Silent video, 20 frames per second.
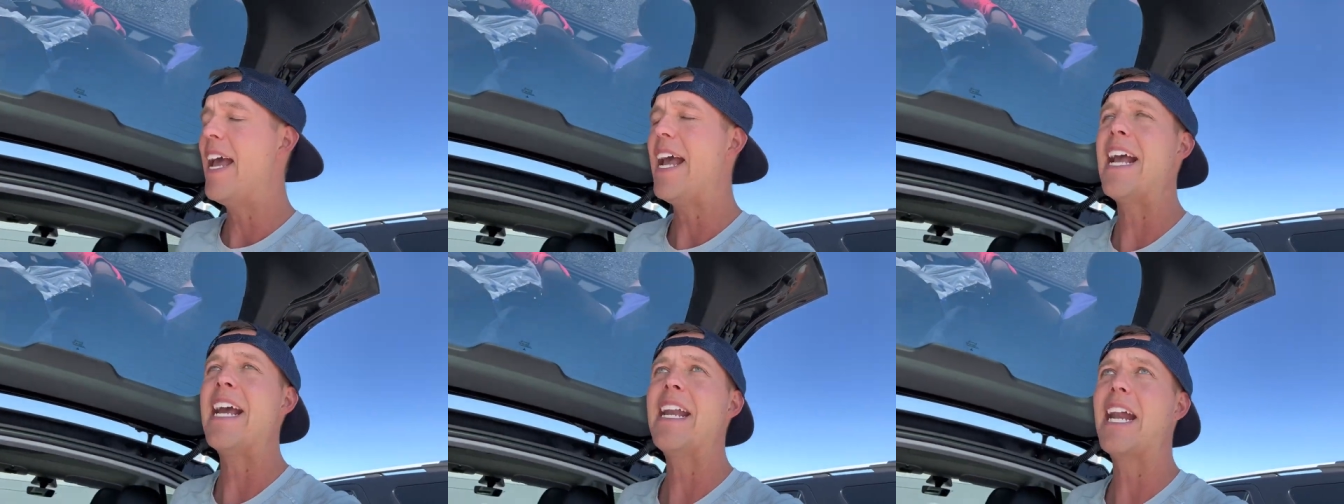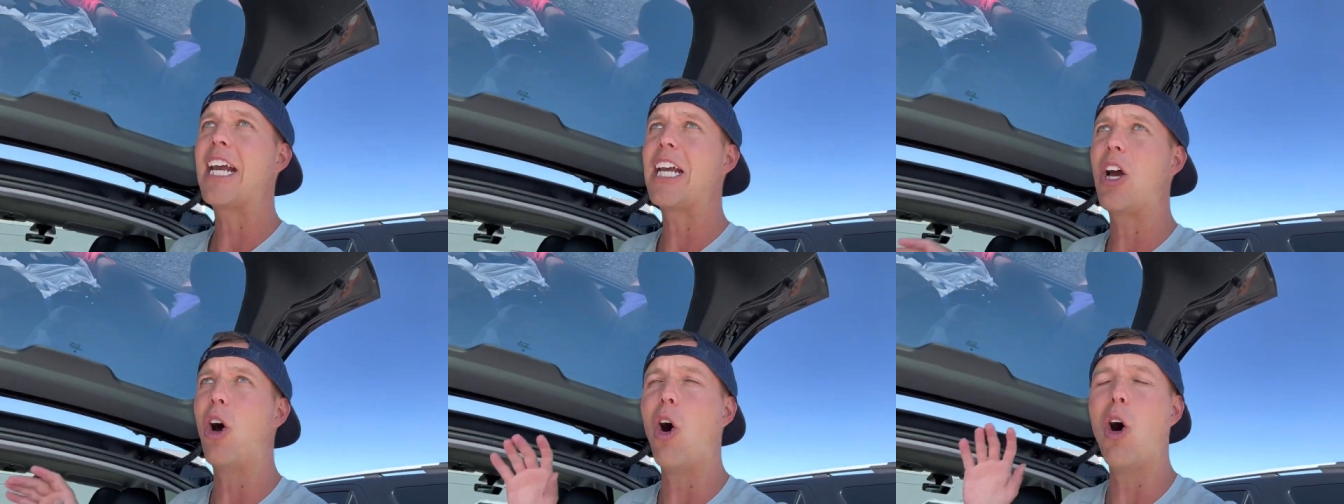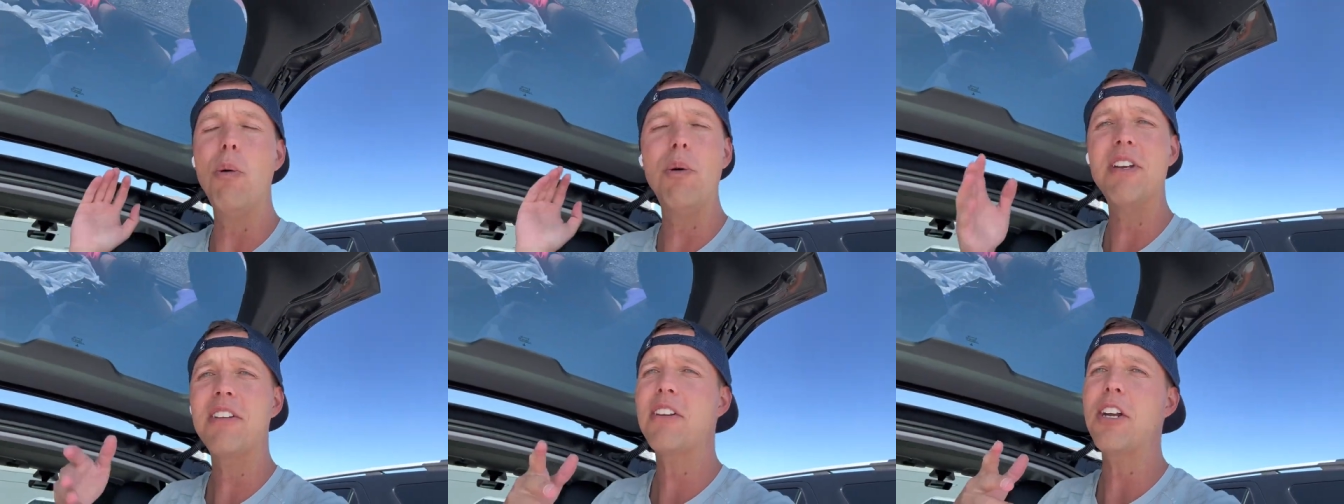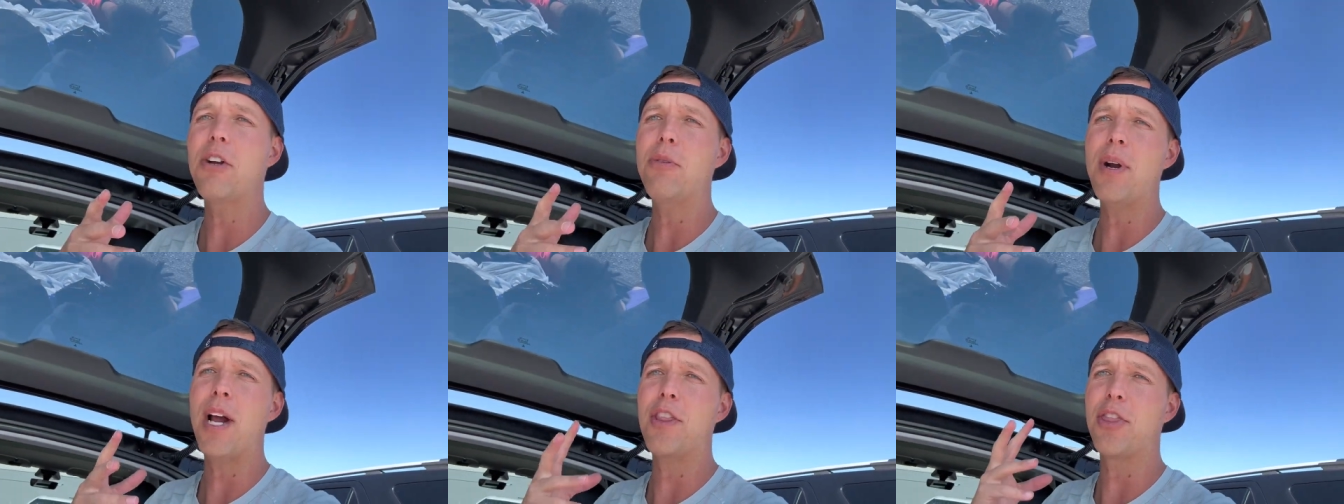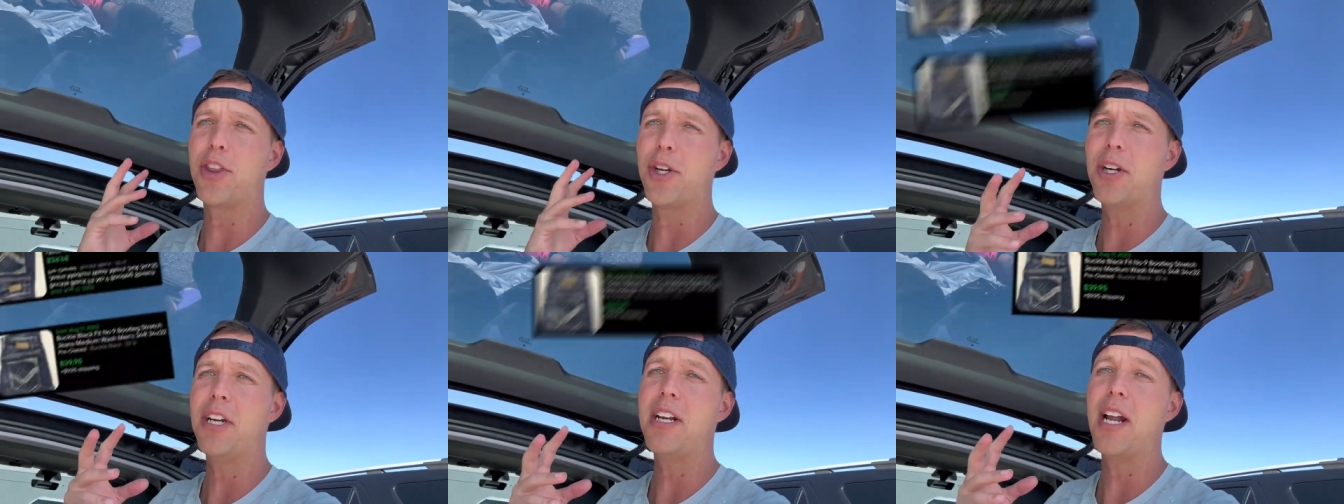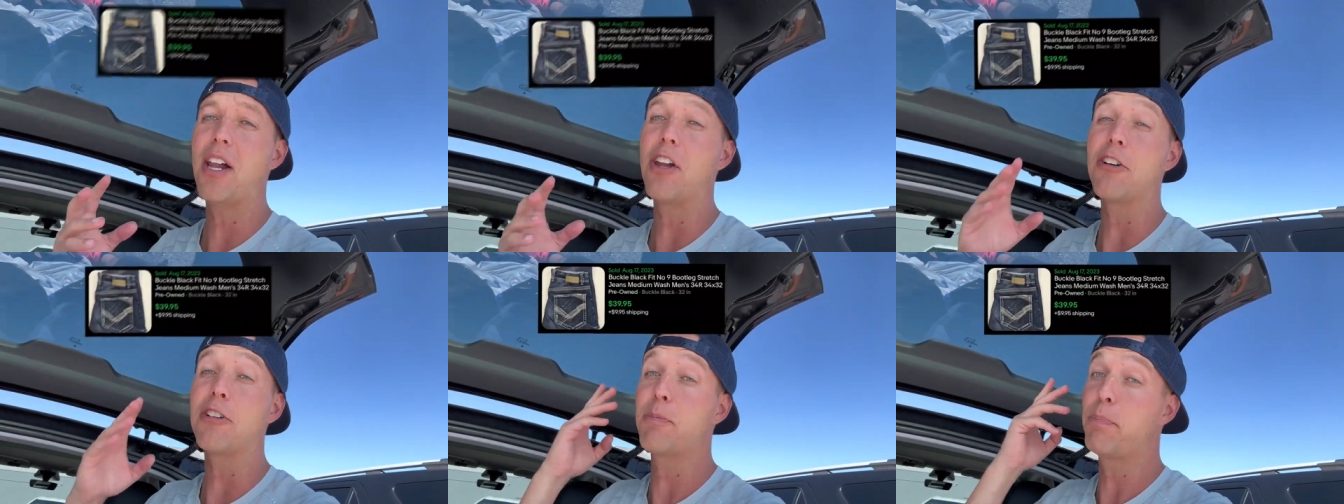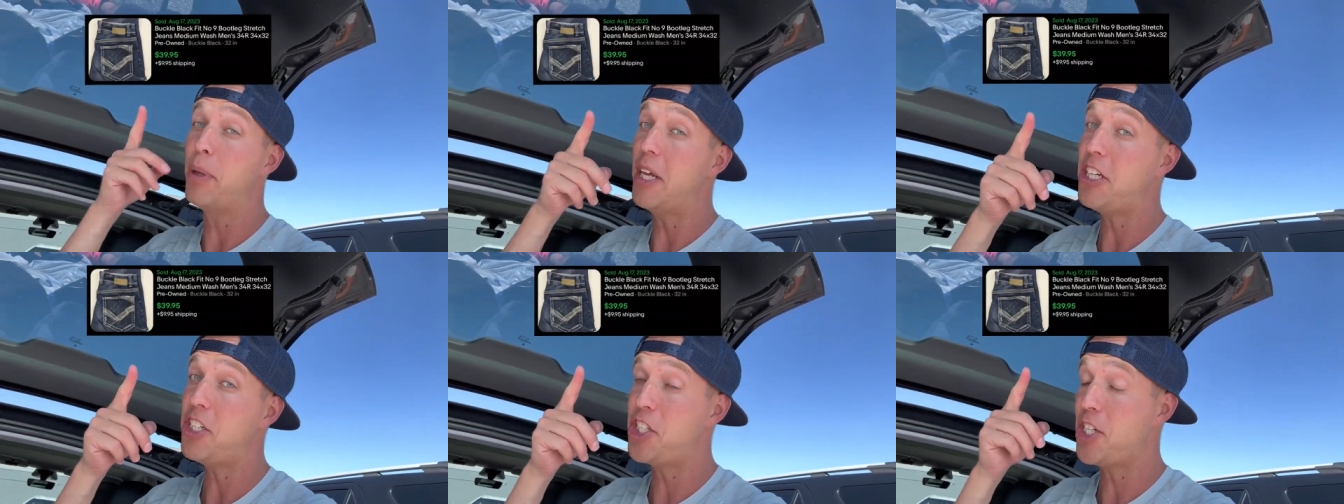and I always get around
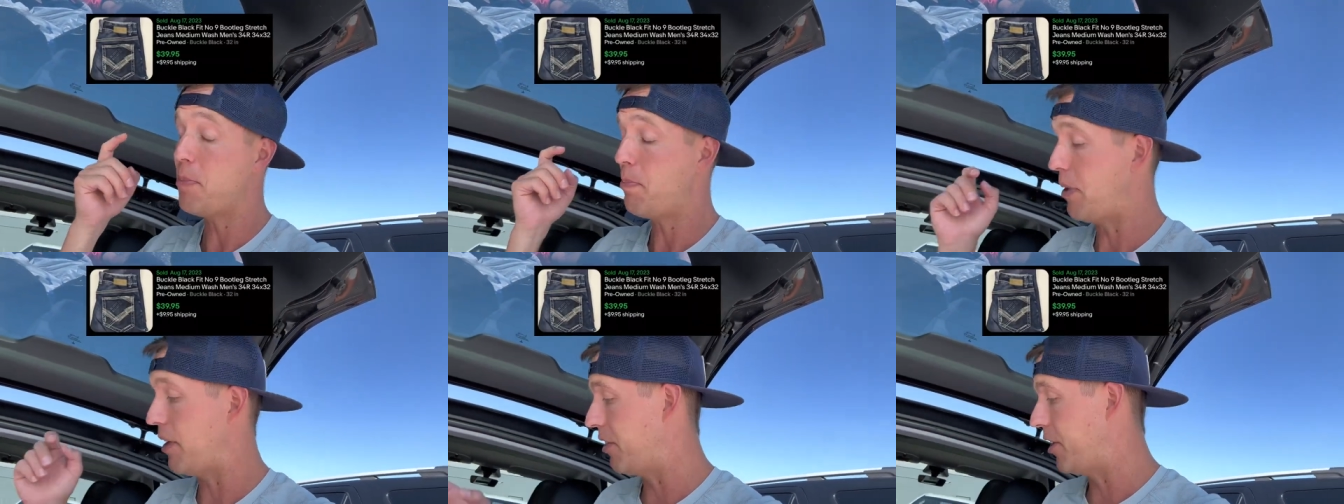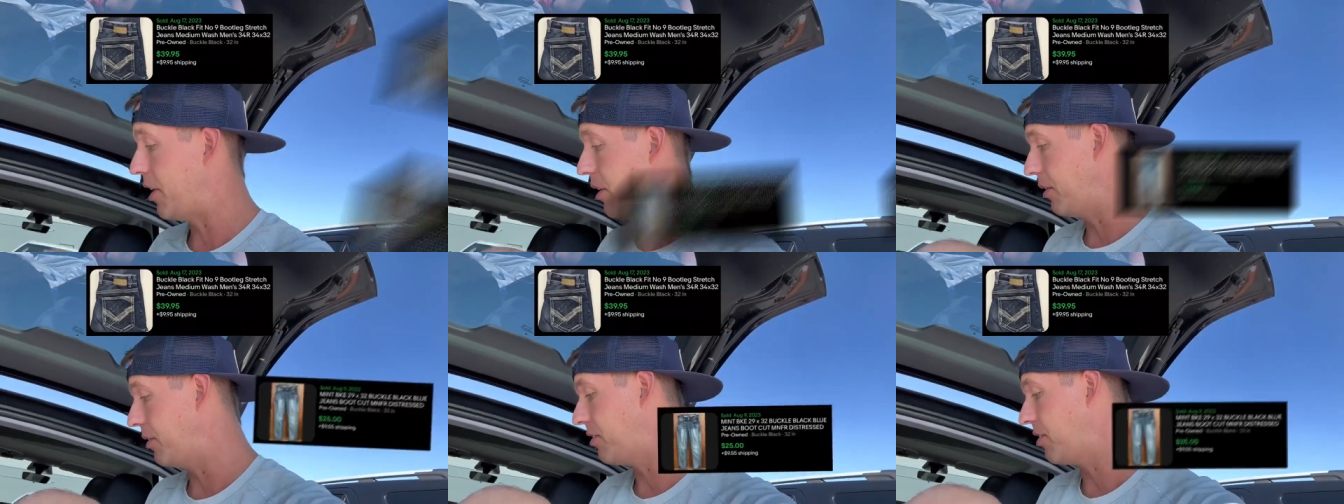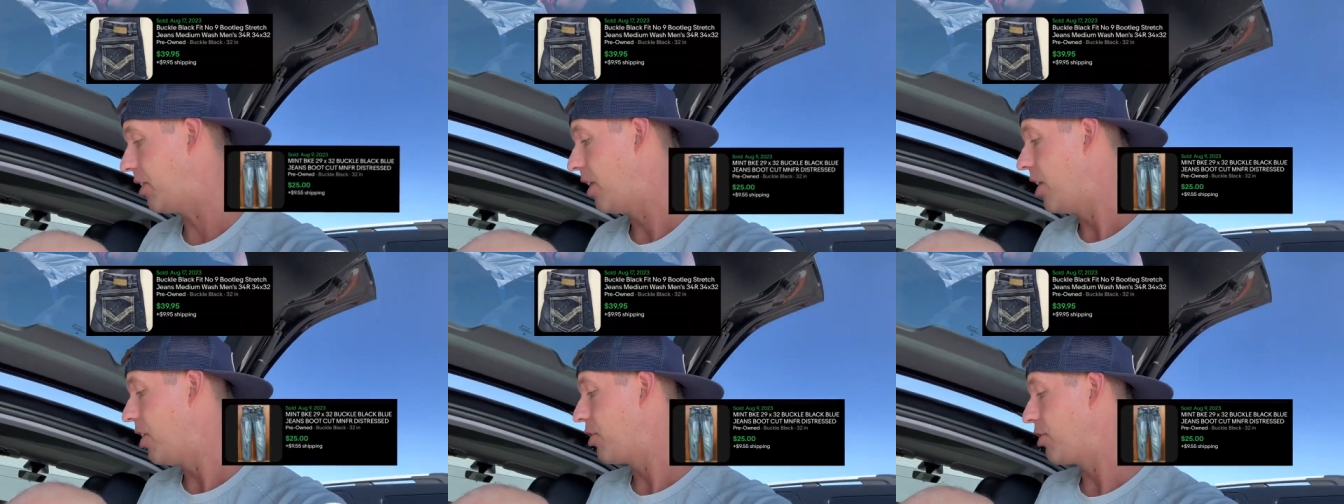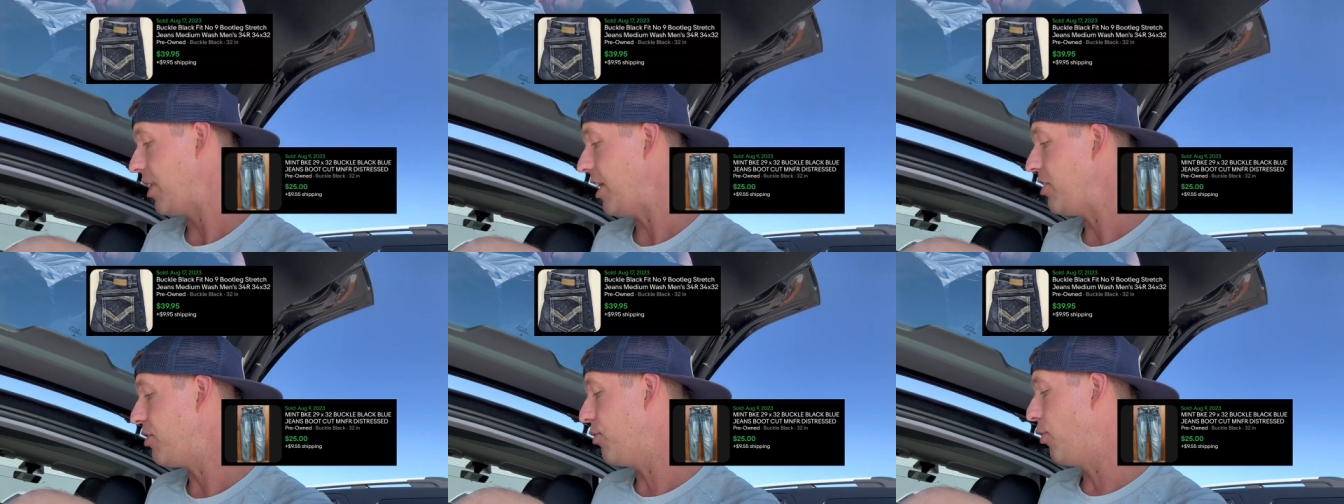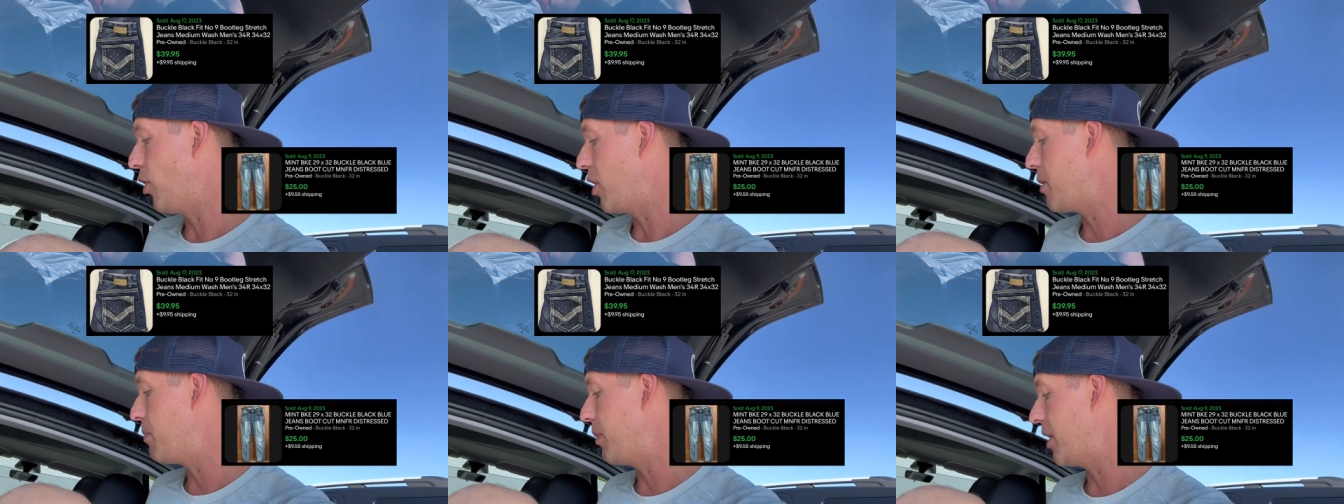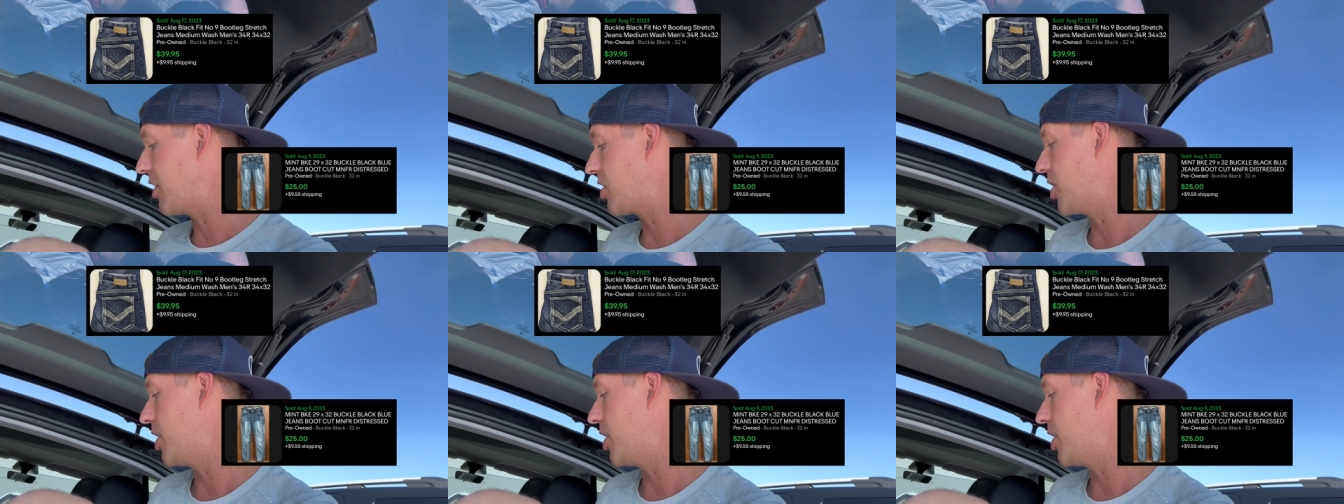$30 plus ship on those. So that's 40 bucks